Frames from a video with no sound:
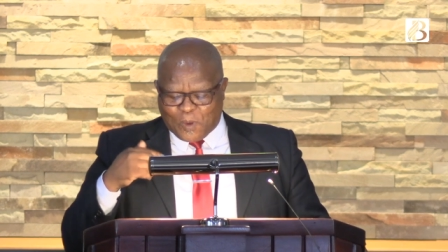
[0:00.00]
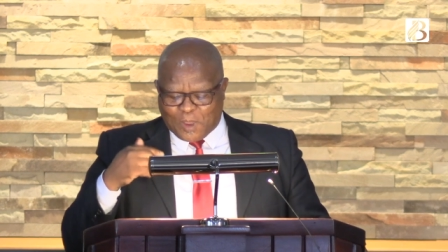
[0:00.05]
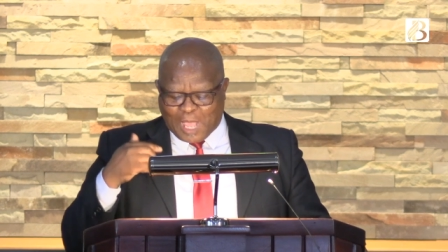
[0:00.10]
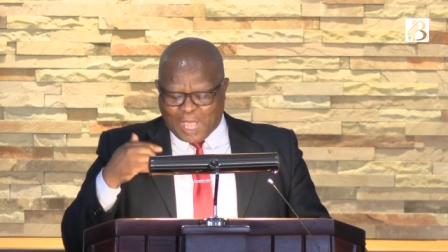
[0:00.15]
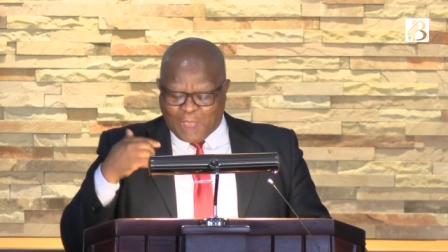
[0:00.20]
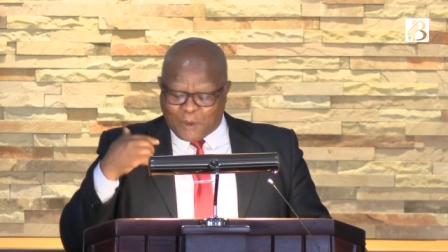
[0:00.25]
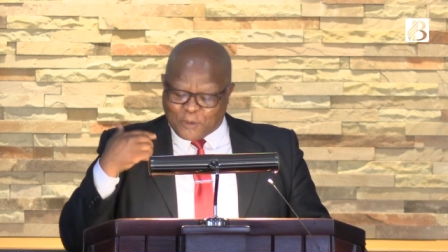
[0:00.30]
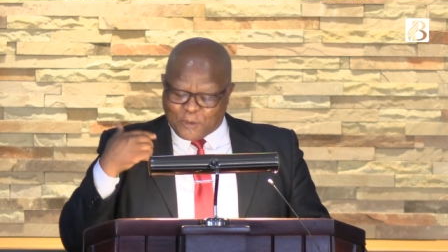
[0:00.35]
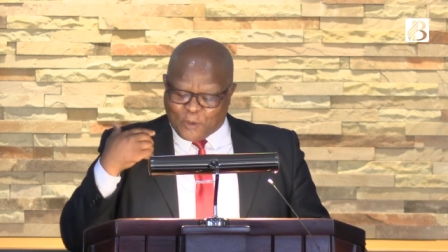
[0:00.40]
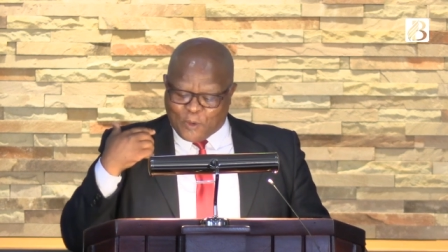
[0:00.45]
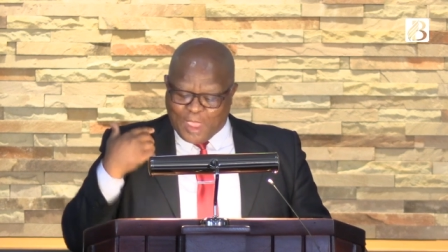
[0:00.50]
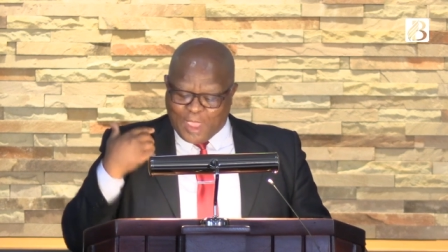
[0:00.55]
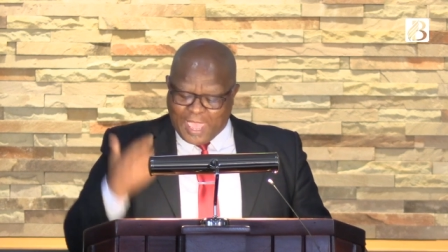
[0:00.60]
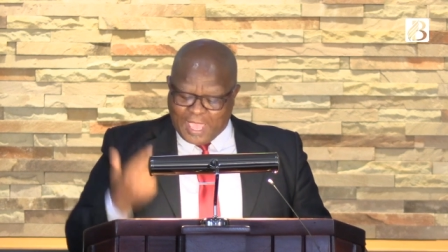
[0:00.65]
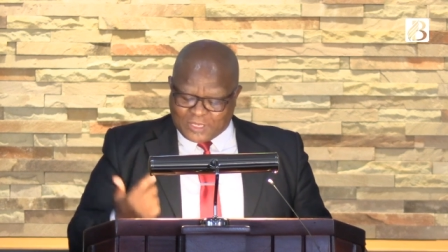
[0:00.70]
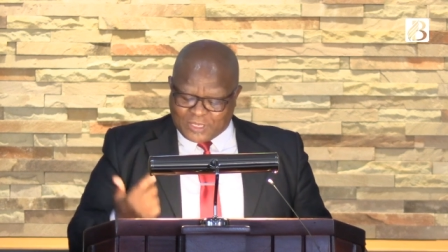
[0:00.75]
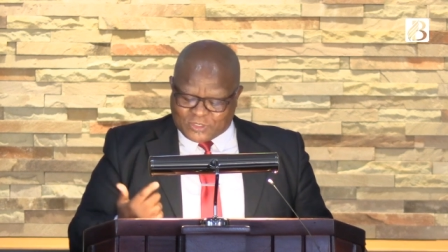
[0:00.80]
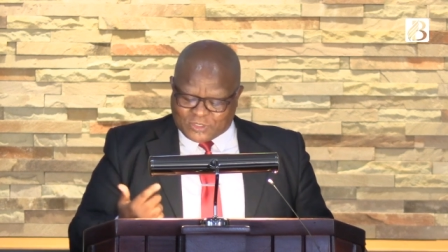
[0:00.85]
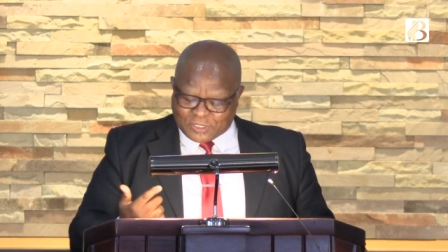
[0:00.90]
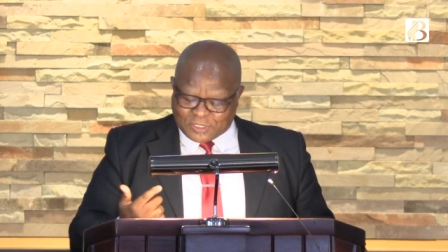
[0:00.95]
how your
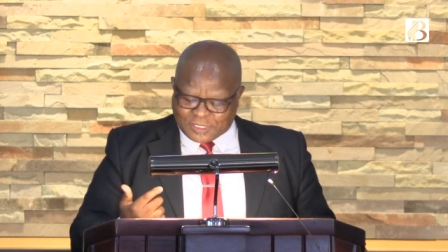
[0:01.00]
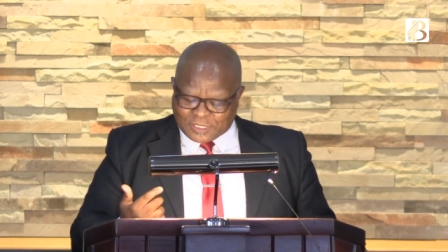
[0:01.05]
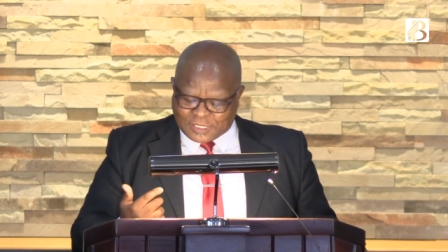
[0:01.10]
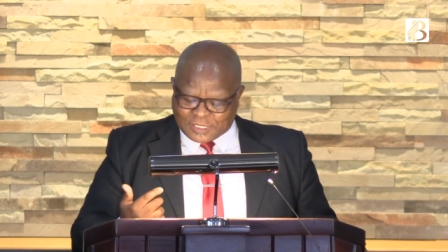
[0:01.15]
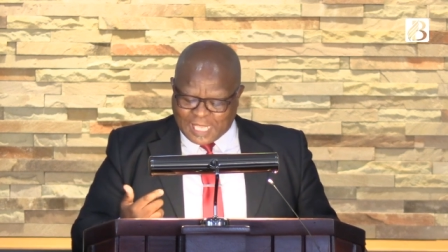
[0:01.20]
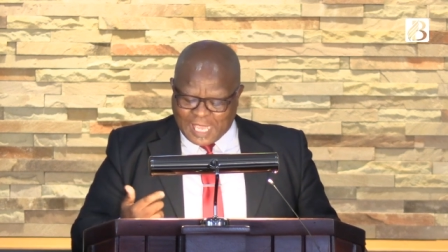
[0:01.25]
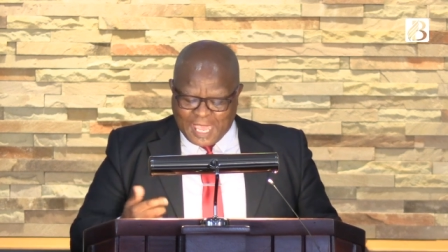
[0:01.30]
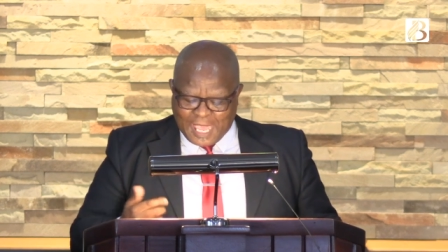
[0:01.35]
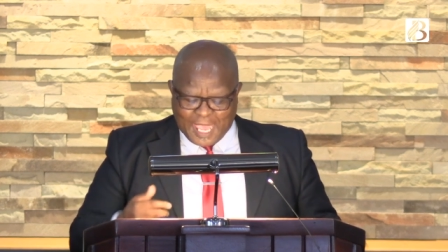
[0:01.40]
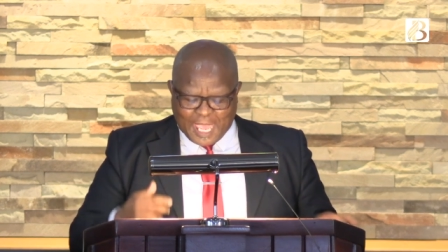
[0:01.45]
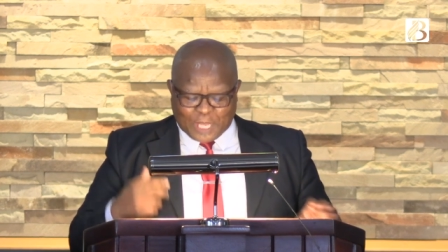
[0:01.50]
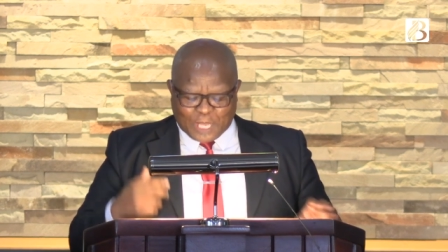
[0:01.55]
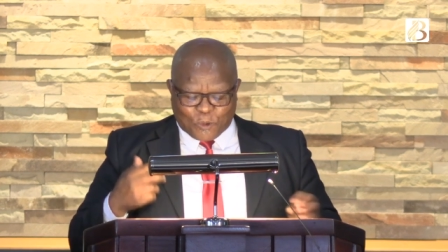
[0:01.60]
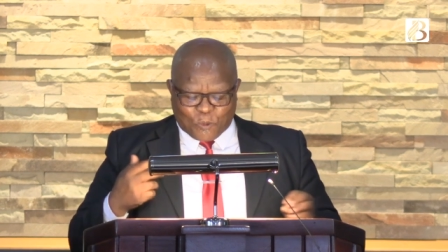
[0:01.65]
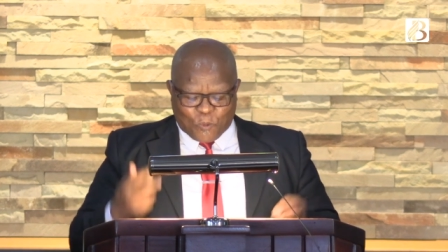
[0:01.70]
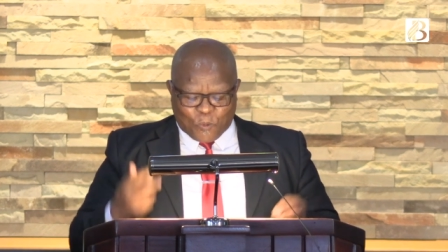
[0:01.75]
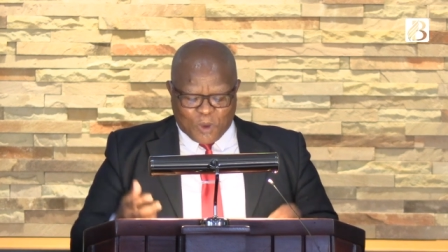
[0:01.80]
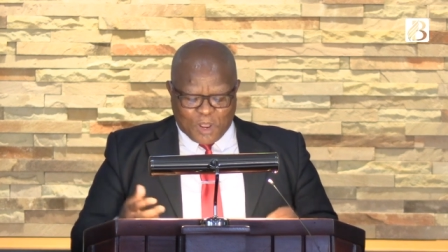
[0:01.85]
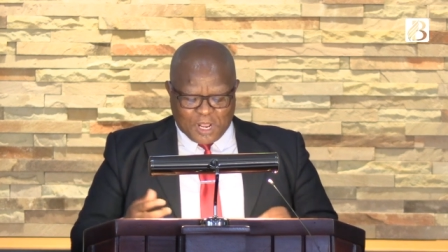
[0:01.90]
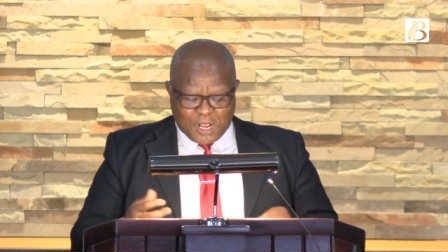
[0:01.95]
actions and
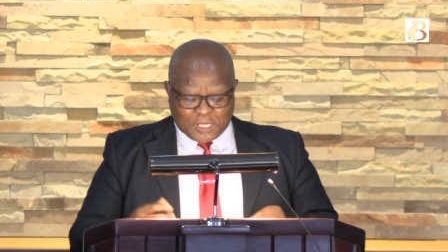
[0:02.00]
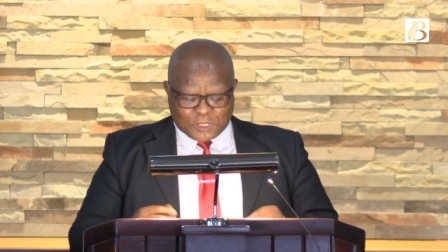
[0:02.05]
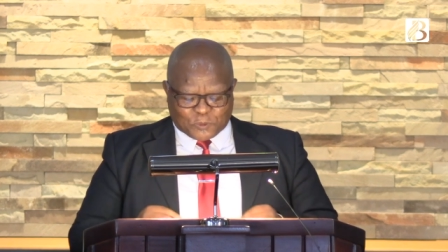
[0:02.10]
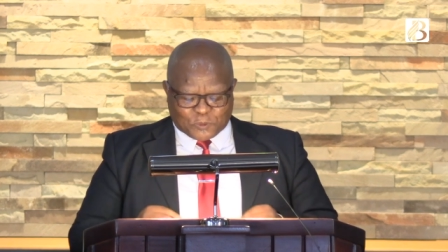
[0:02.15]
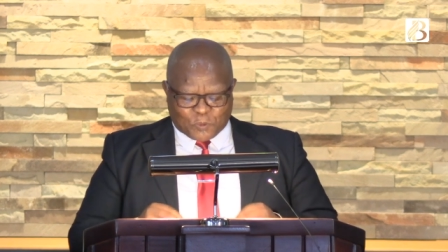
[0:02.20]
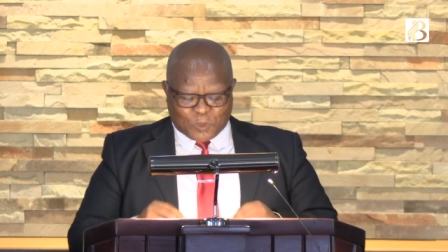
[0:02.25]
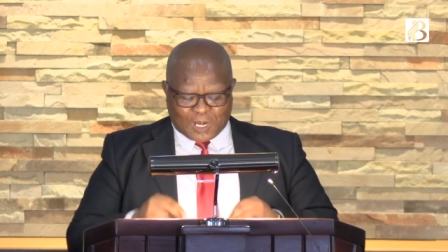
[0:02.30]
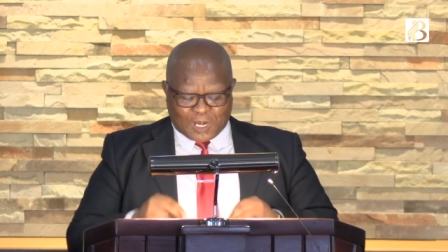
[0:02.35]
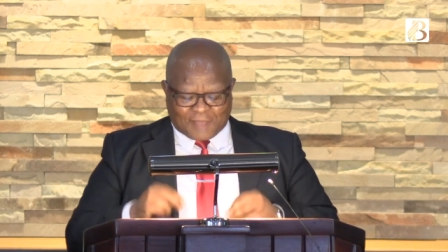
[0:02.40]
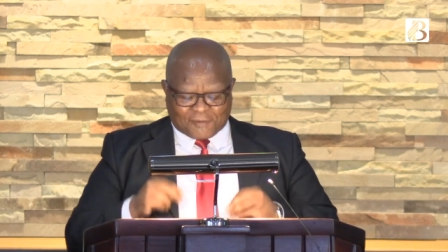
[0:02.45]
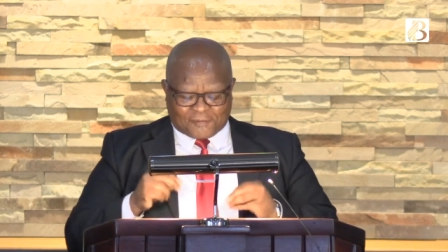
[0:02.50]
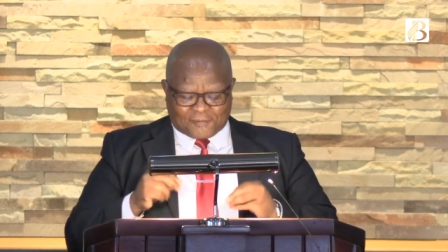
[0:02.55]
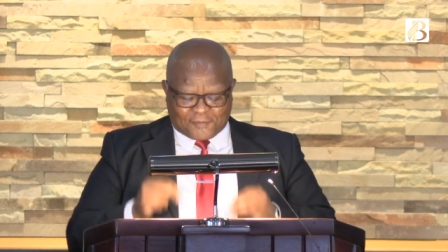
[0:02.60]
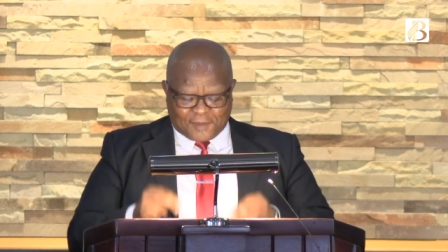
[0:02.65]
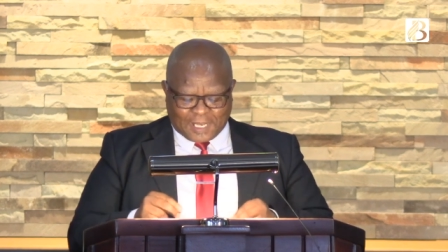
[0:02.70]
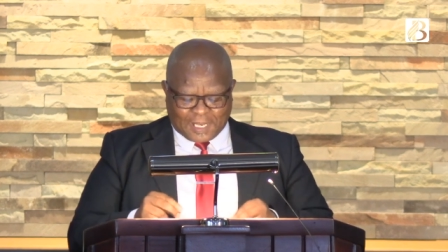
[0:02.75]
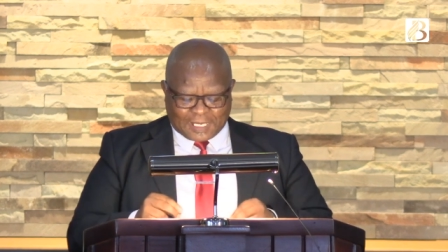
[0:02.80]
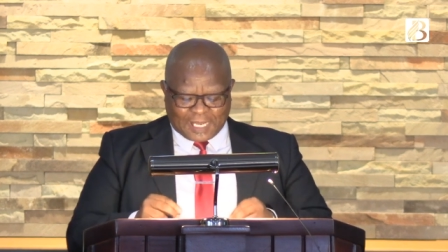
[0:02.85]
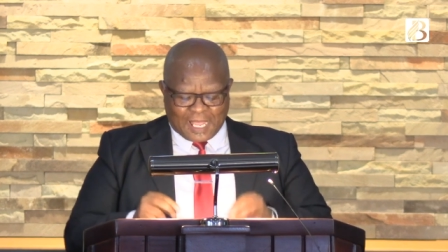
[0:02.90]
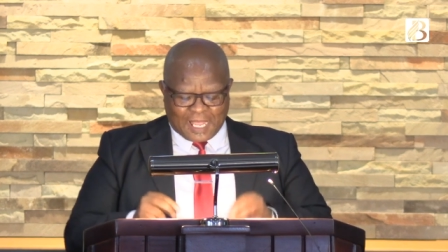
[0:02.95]
words will
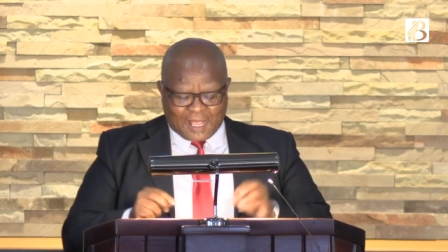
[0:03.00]
affect